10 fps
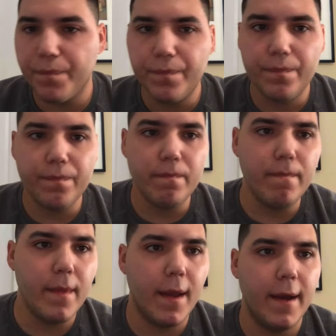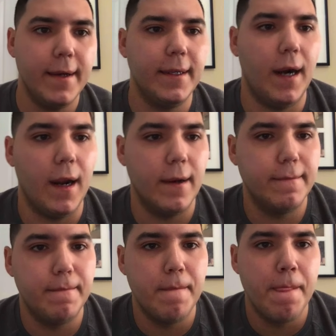All right.
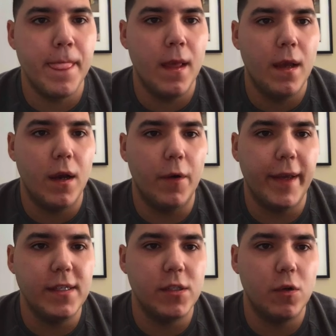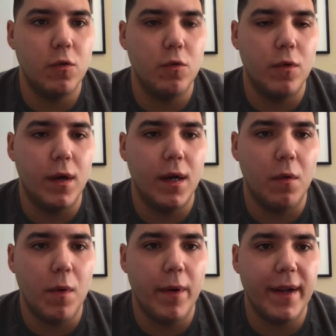Okay, so
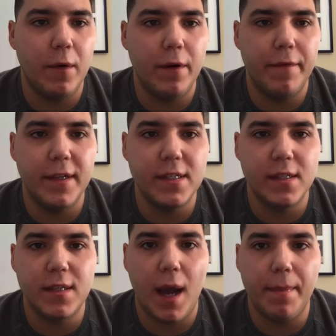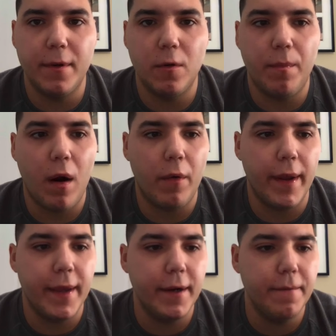we want to get rid of this top little bar right
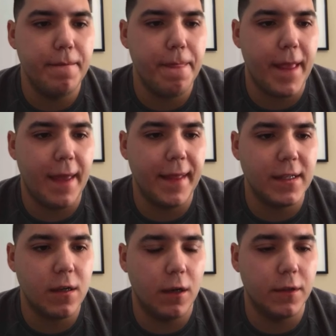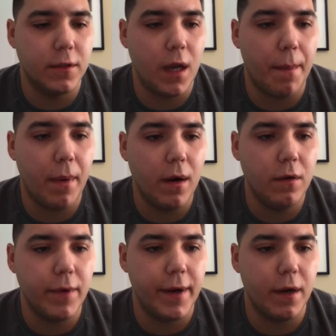here, and that's called top bar
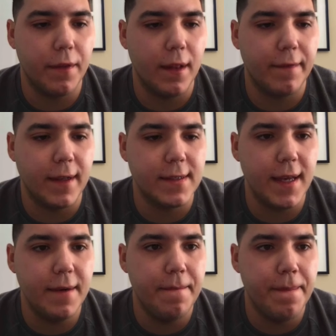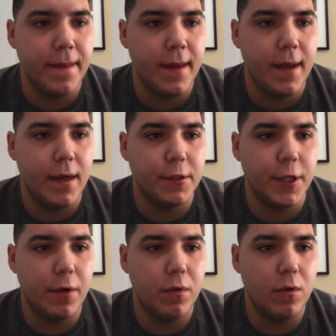right here on the left-hand side.
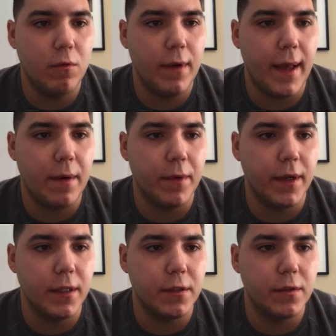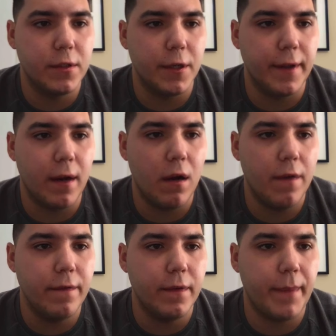General, and we're going to turn that
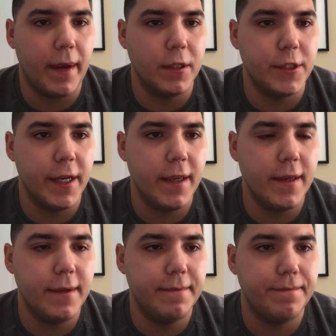off by unchecking it.